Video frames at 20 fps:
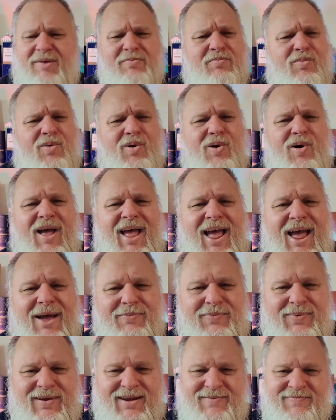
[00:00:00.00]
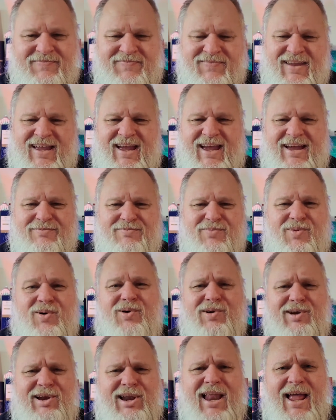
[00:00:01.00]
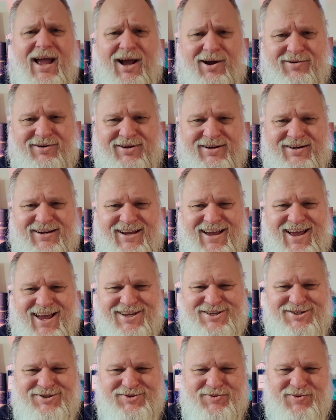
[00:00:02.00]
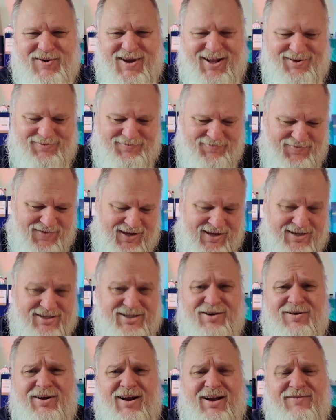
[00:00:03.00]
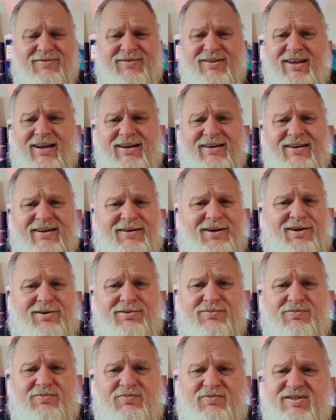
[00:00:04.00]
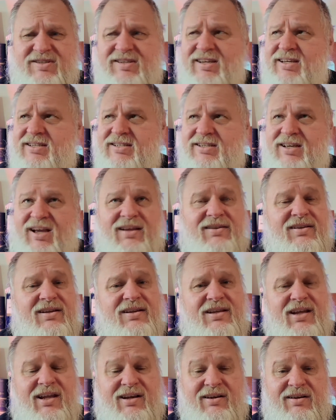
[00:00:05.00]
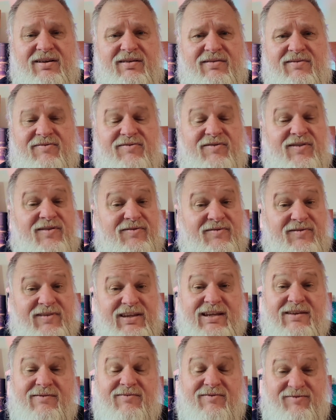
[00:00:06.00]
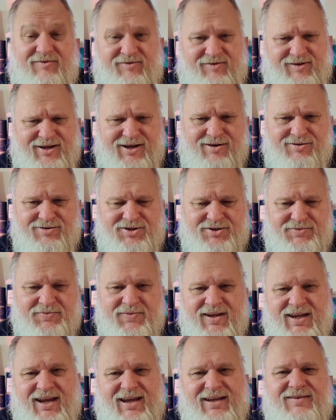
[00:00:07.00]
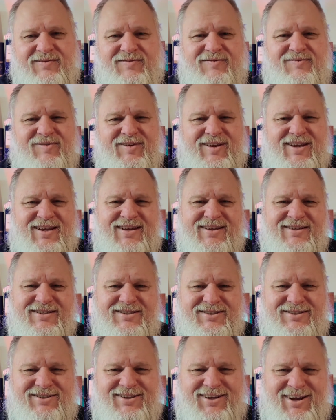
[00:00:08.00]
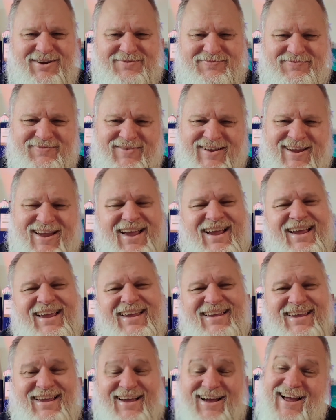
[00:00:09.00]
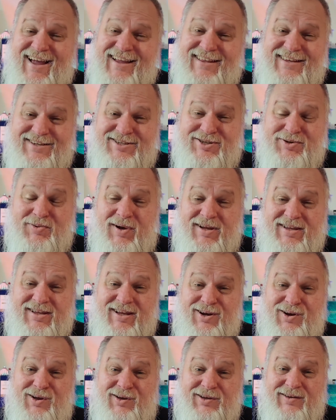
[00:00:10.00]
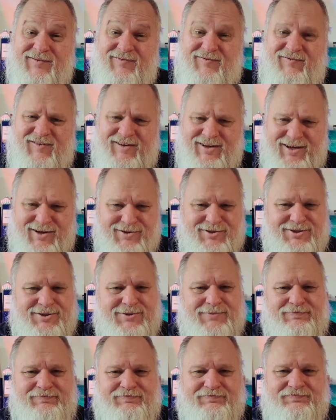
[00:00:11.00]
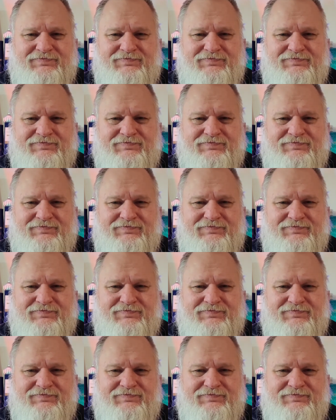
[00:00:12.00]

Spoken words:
more happy and more louder as well. So I've done now 650 videos in 3 years' time. Yeah, it is quite a lot of videos,